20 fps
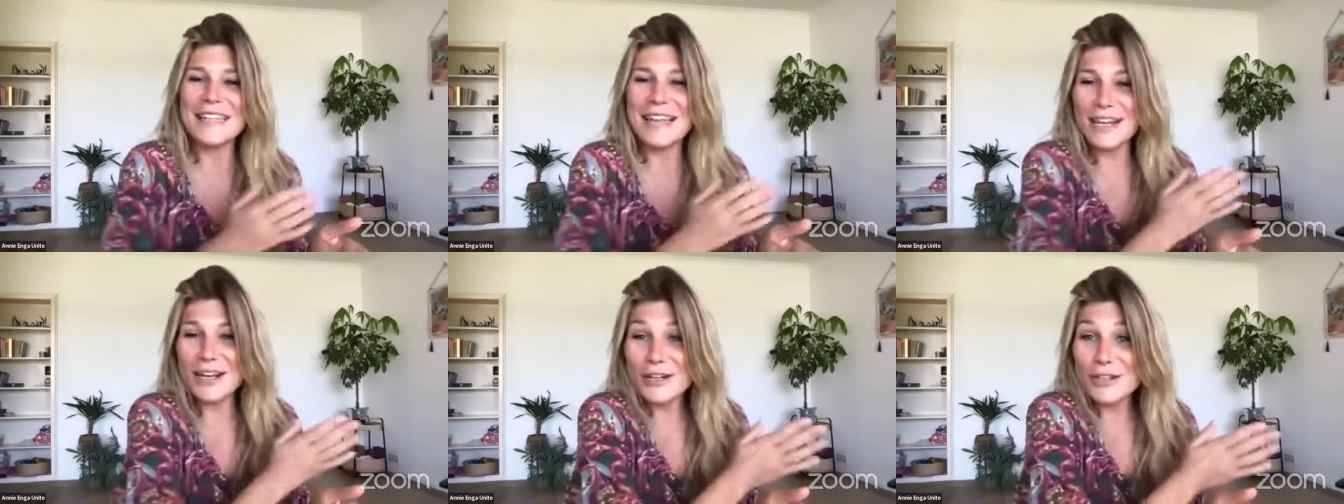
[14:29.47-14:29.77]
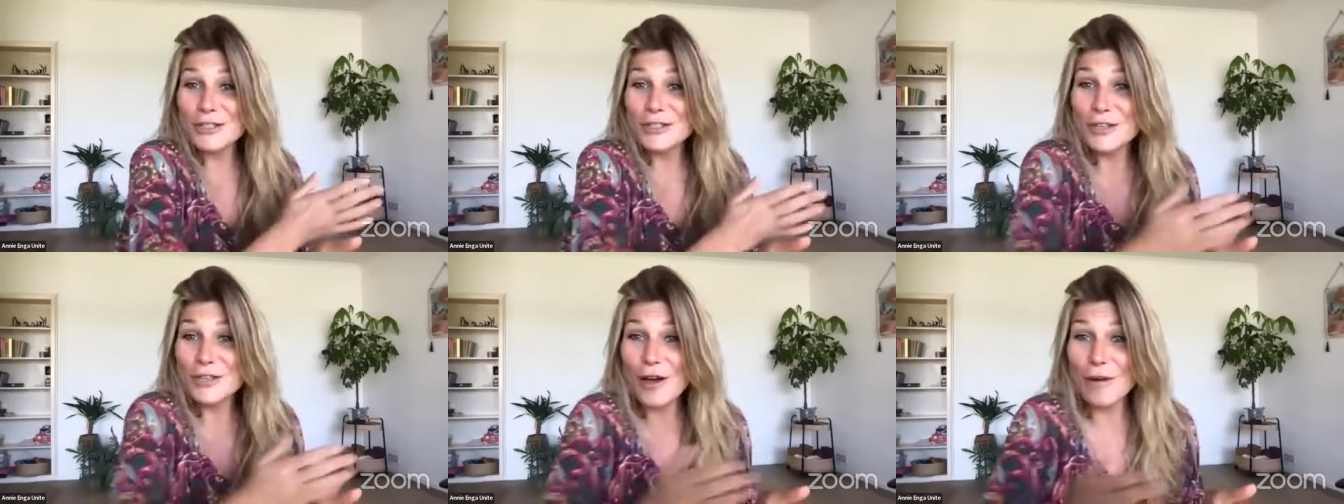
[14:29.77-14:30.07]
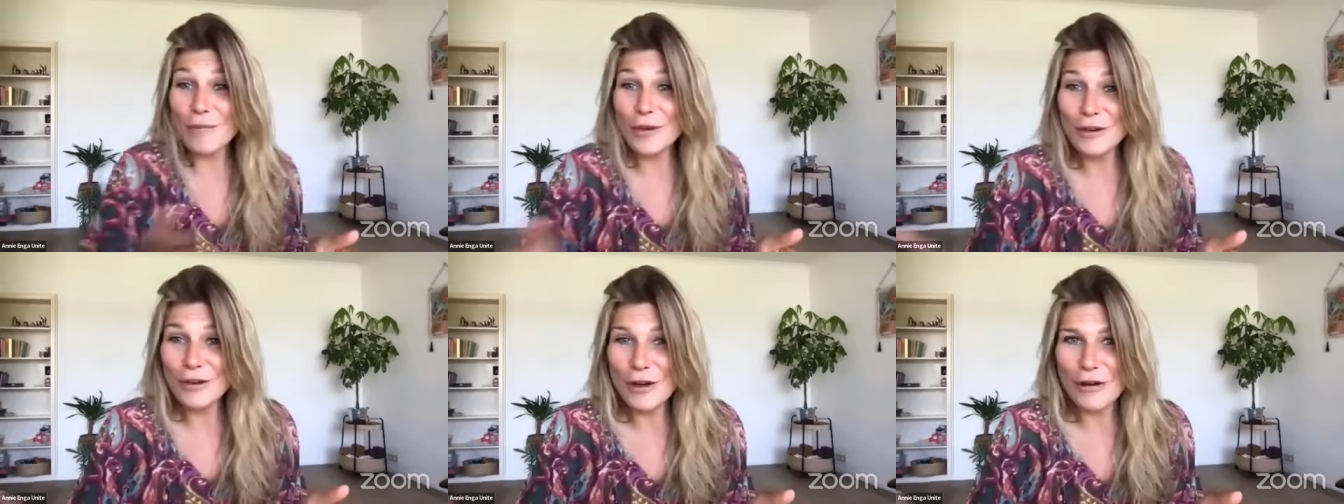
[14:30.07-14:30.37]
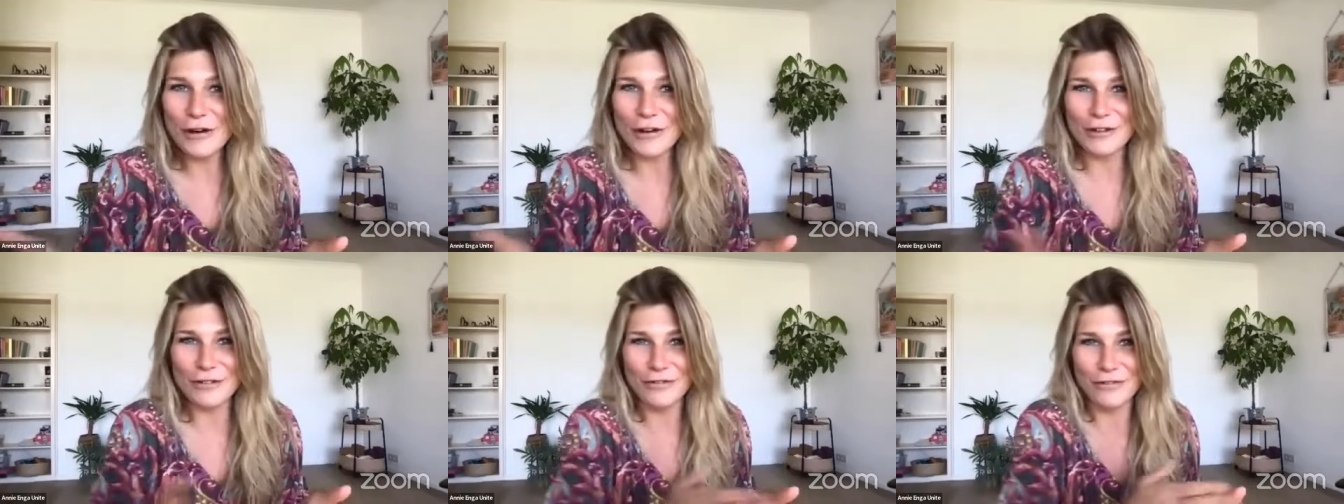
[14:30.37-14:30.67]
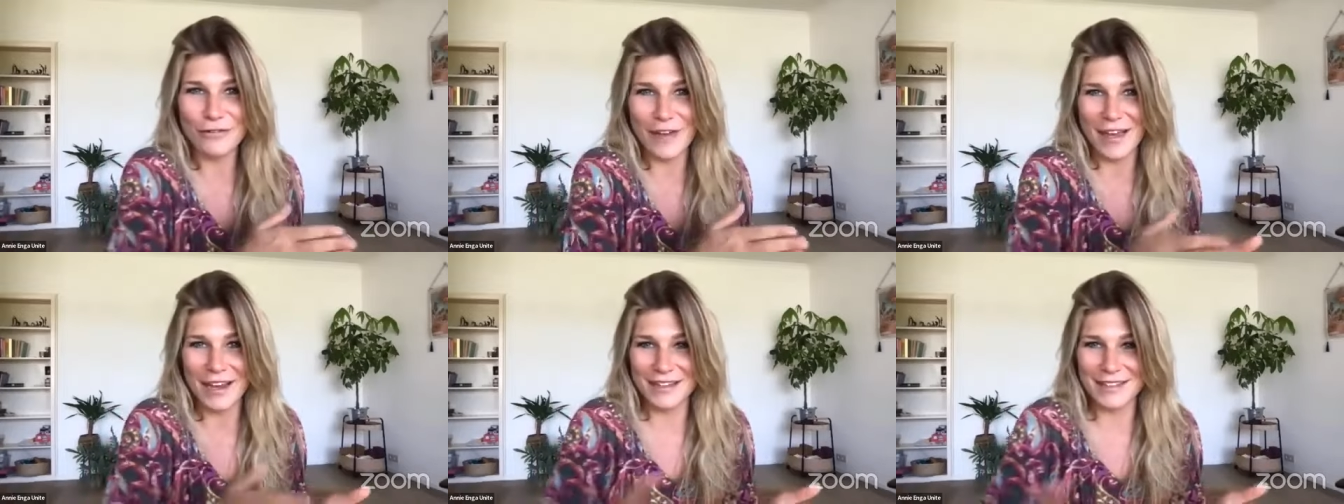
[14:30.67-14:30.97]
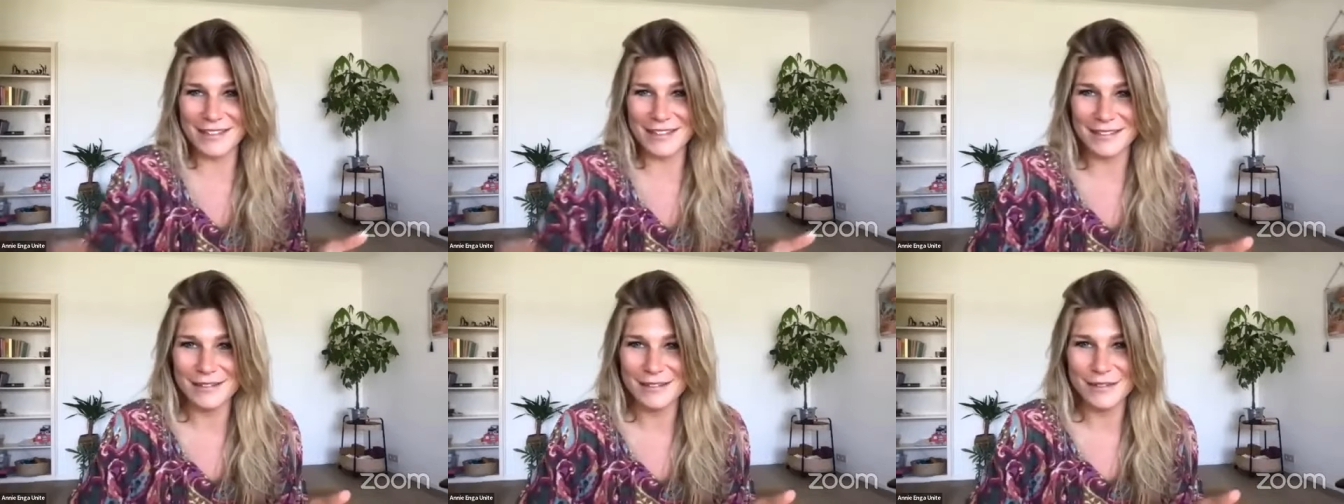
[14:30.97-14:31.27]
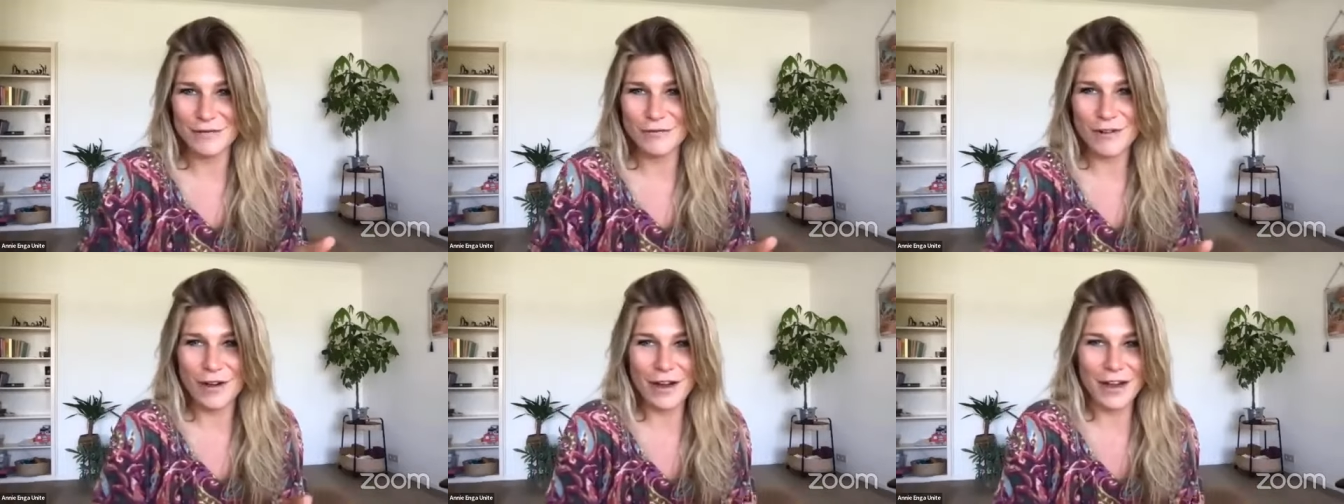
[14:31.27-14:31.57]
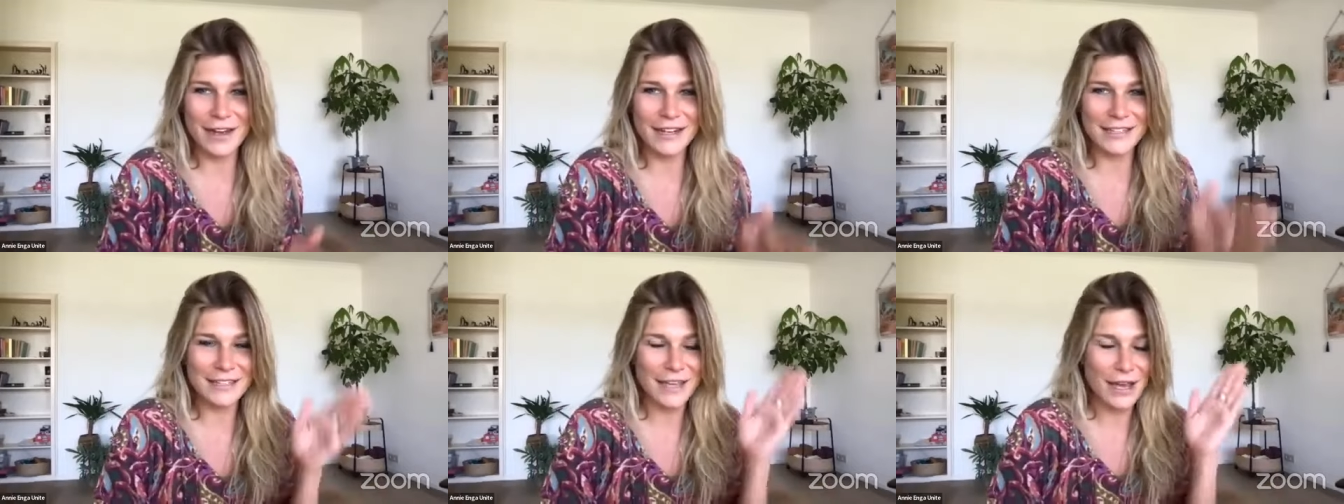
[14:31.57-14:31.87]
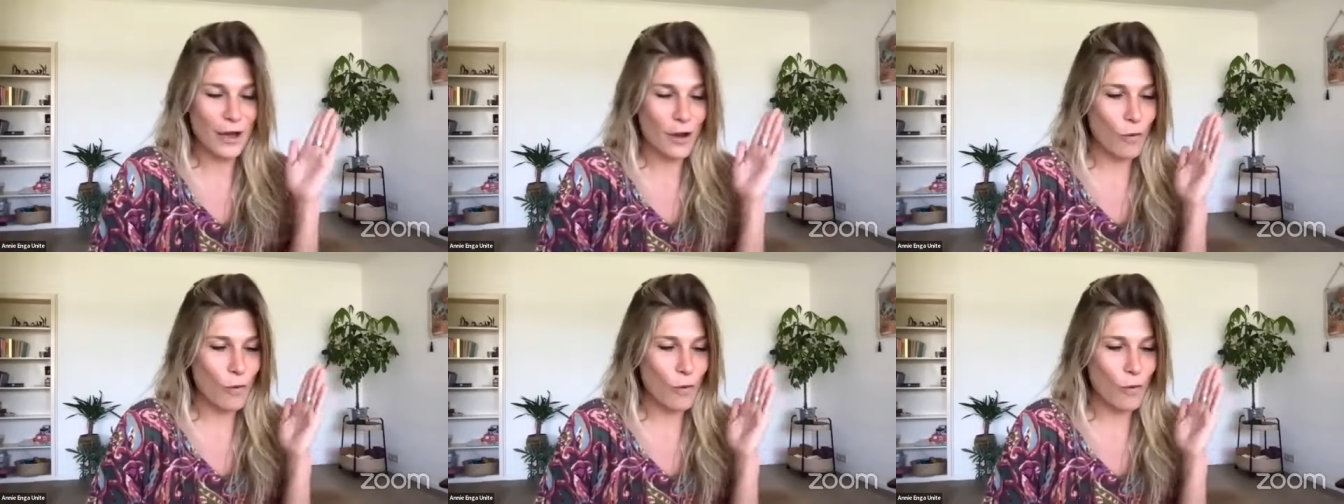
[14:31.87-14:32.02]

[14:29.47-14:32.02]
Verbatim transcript: like a domino effect, right?